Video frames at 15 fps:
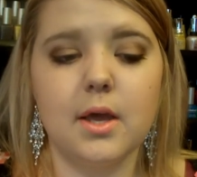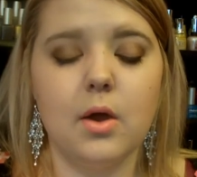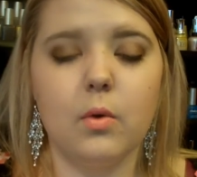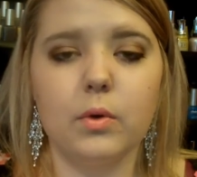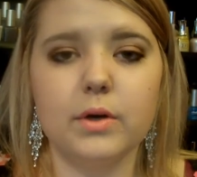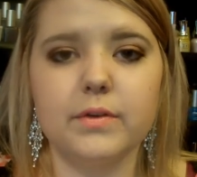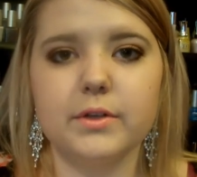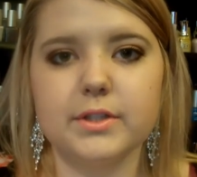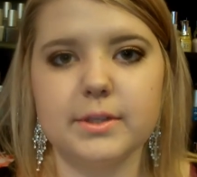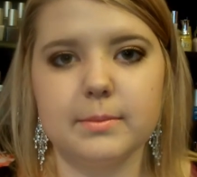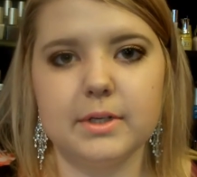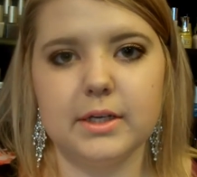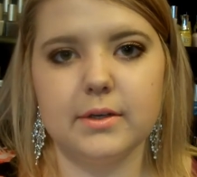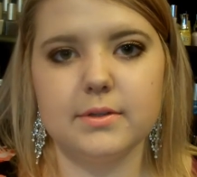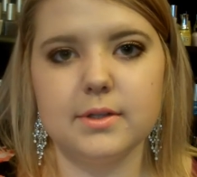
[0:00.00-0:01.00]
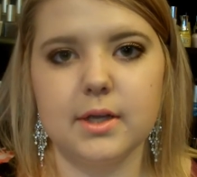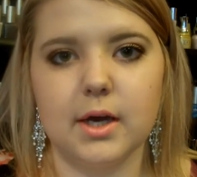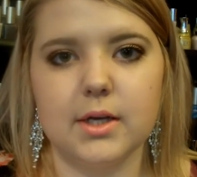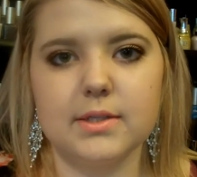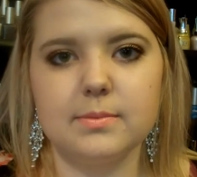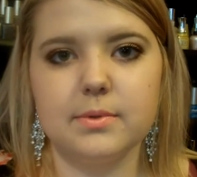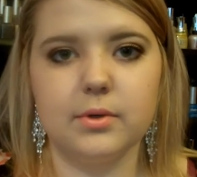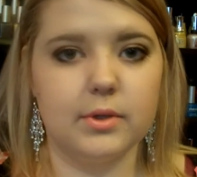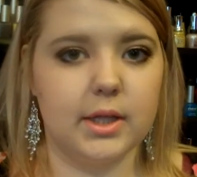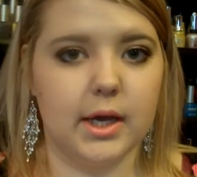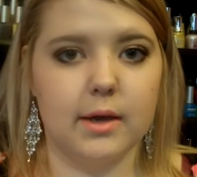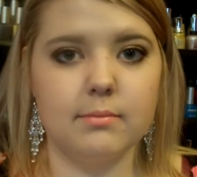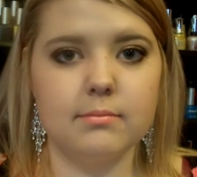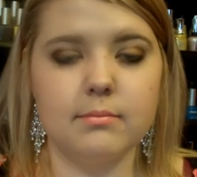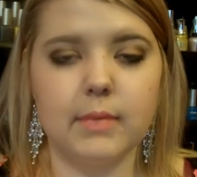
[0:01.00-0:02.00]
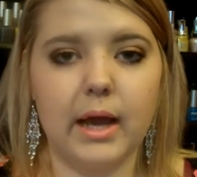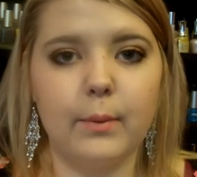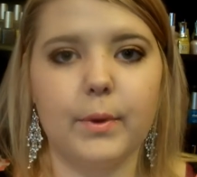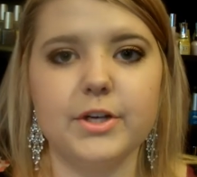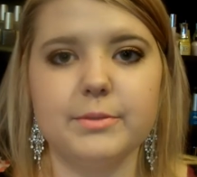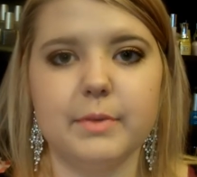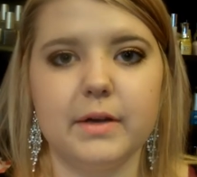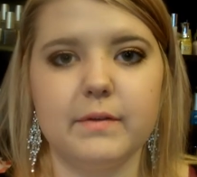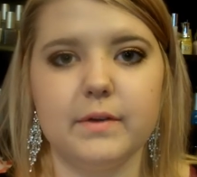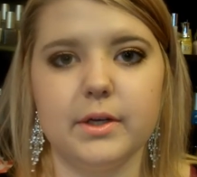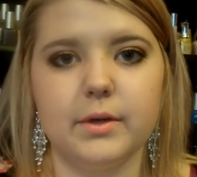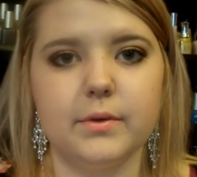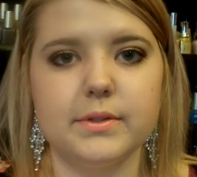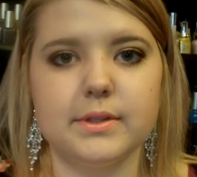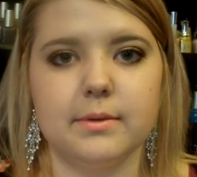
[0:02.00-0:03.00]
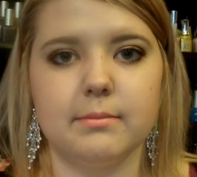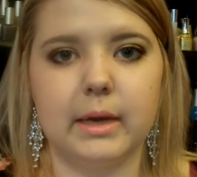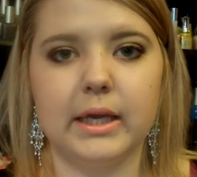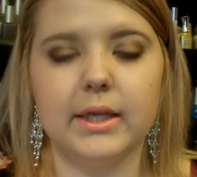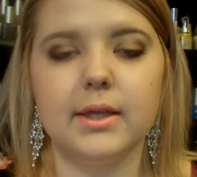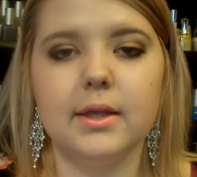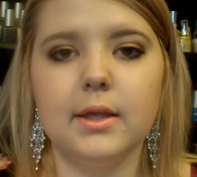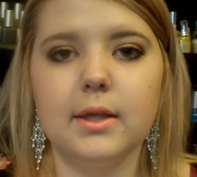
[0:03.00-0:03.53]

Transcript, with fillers: what if there's somebody else in the hospital that might watch my videos and might,